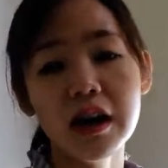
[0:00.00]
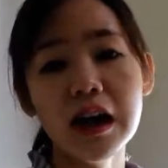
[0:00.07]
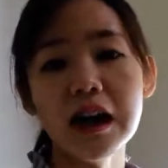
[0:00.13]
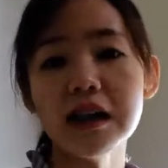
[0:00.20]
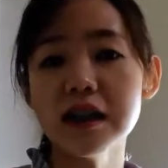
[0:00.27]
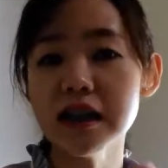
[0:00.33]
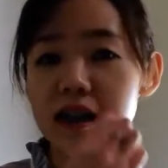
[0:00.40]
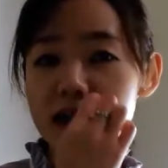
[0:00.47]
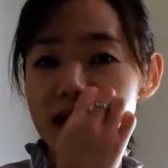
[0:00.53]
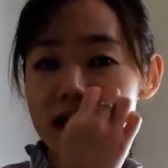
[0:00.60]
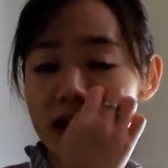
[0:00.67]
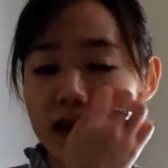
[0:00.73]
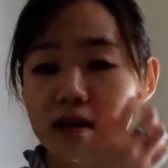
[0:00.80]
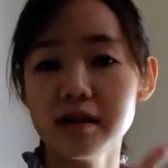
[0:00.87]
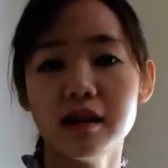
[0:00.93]
And in
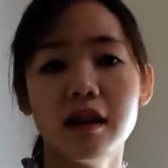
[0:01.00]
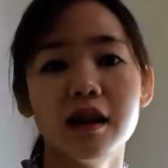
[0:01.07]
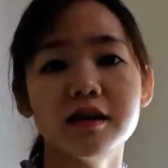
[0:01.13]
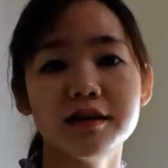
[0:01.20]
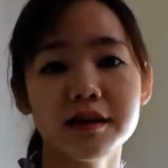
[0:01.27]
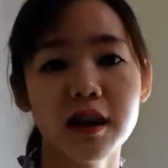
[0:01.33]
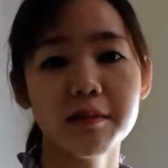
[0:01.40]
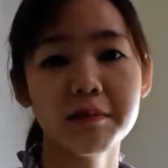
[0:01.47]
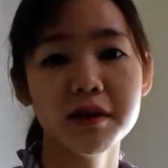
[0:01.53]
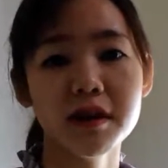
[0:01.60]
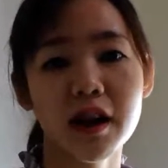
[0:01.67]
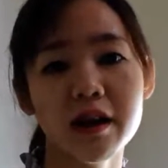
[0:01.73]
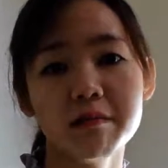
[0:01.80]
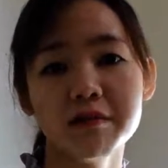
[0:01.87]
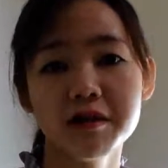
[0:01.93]
this assignment,
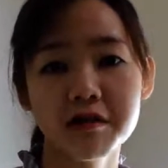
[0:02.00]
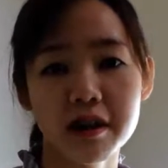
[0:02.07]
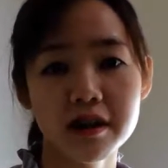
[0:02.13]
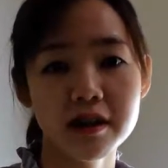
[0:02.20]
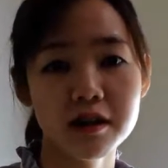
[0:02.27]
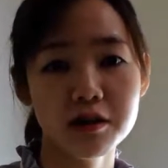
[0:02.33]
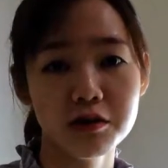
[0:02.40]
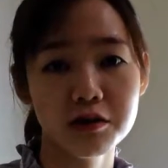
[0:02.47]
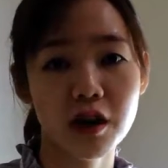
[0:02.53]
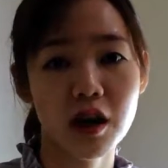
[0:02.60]
I'm required to